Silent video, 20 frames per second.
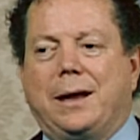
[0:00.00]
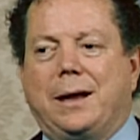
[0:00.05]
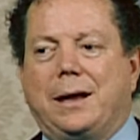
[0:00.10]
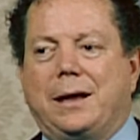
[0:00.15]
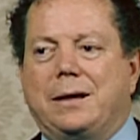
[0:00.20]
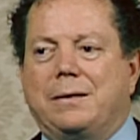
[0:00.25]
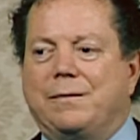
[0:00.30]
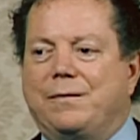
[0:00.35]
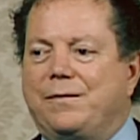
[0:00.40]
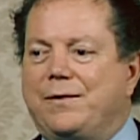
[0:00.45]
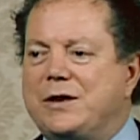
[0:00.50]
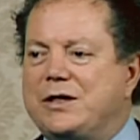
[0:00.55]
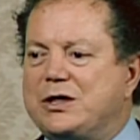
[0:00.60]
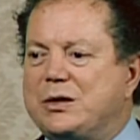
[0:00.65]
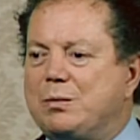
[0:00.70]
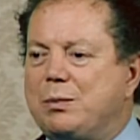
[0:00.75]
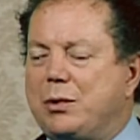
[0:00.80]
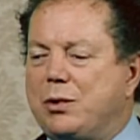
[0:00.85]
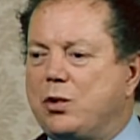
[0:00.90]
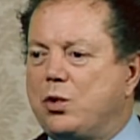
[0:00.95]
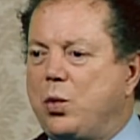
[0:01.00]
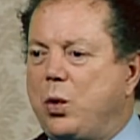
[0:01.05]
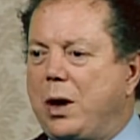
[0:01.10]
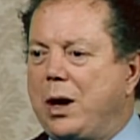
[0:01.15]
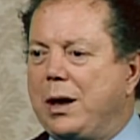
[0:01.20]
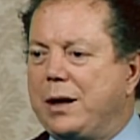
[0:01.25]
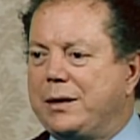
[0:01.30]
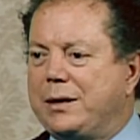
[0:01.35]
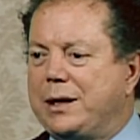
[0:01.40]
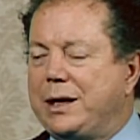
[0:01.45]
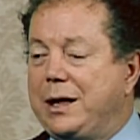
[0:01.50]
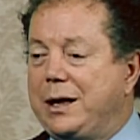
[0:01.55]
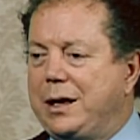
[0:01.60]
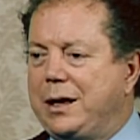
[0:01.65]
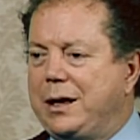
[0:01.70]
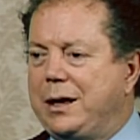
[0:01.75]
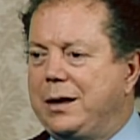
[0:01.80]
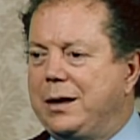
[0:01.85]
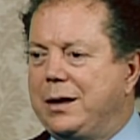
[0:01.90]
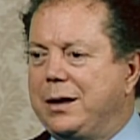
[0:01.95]
invisible
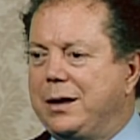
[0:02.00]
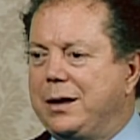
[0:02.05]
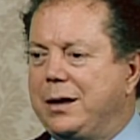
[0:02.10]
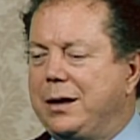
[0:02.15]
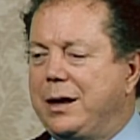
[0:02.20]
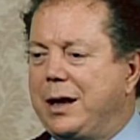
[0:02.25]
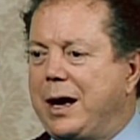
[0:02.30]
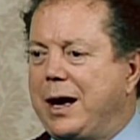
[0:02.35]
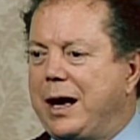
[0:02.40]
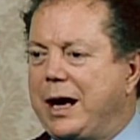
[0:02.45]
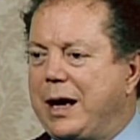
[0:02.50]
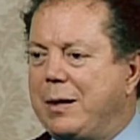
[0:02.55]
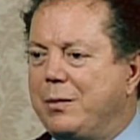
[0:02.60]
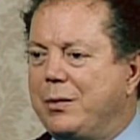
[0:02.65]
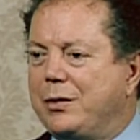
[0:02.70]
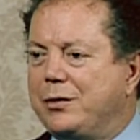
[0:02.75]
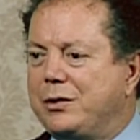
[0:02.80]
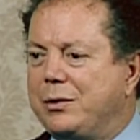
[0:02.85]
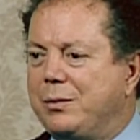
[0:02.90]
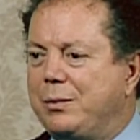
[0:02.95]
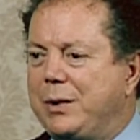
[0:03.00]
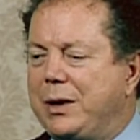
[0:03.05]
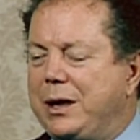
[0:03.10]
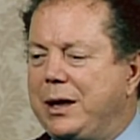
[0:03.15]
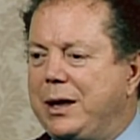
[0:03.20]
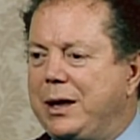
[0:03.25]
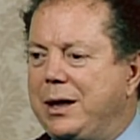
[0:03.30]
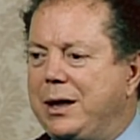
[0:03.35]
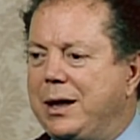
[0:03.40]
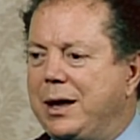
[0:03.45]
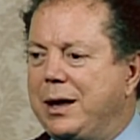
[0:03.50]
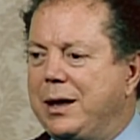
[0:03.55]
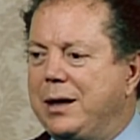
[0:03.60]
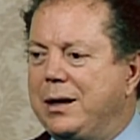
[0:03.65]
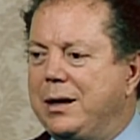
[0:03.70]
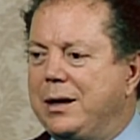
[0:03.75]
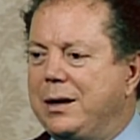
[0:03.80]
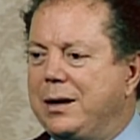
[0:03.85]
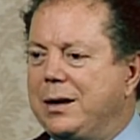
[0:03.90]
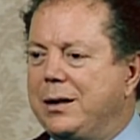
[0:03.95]
quality, not able to be
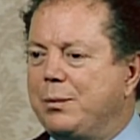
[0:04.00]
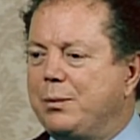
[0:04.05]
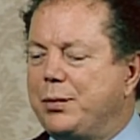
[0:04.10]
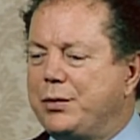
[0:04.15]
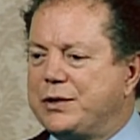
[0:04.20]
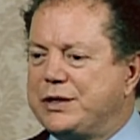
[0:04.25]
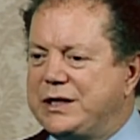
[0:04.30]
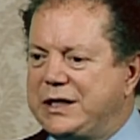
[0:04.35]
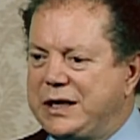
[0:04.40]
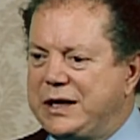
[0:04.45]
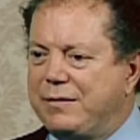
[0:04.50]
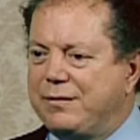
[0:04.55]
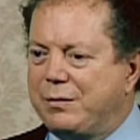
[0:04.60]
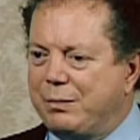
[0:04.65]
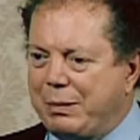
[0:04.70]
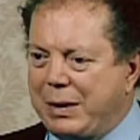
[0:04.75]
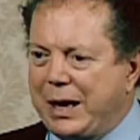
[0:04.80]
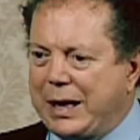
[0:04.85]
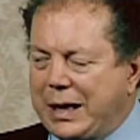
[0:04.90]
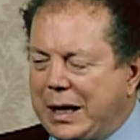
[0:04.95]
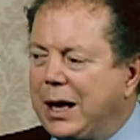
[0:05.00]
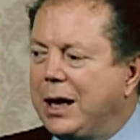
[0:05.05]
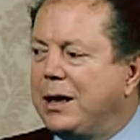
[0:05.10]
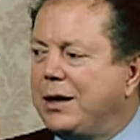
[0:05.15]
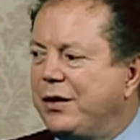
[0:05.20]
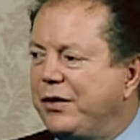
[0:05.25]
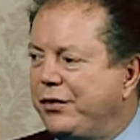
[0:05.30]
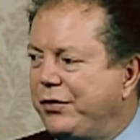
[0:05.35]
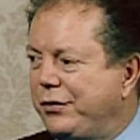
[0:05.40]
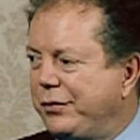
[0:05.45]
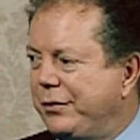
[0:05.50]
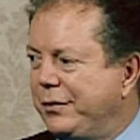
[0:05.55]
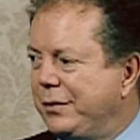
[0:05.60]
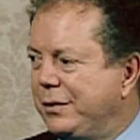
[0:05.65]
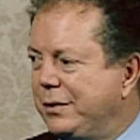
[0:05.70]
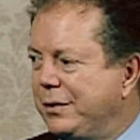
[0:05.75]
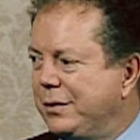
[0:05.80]
perceived by us.